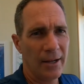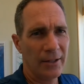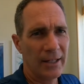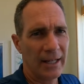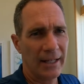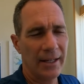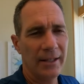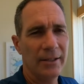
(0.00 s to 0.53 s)

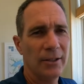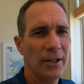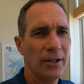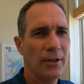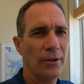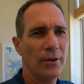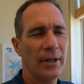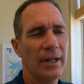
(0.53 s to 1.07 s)
Okay,
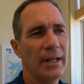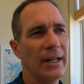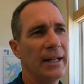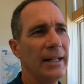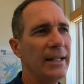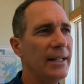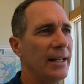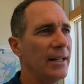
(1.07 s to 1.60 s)
so uh,
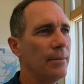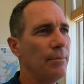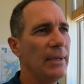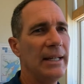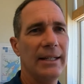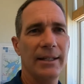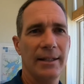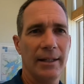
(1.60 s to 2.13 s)
ended up
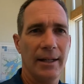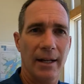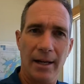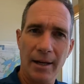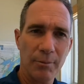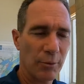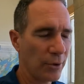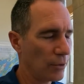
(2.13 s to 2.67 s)
meeting
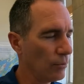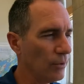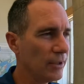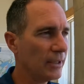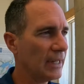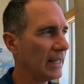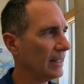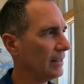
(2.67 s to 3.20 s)
up with a
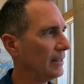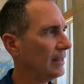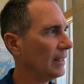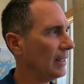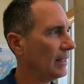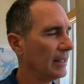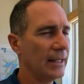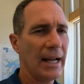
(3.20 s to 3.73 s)
real nice
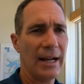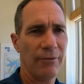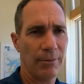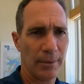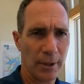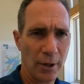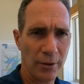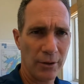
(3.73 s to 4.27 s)
uh, guy
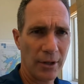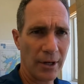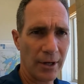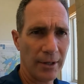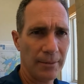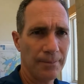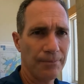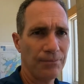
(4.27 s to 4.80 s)
from the Coast
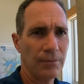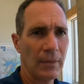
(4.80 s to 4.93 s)
Guard.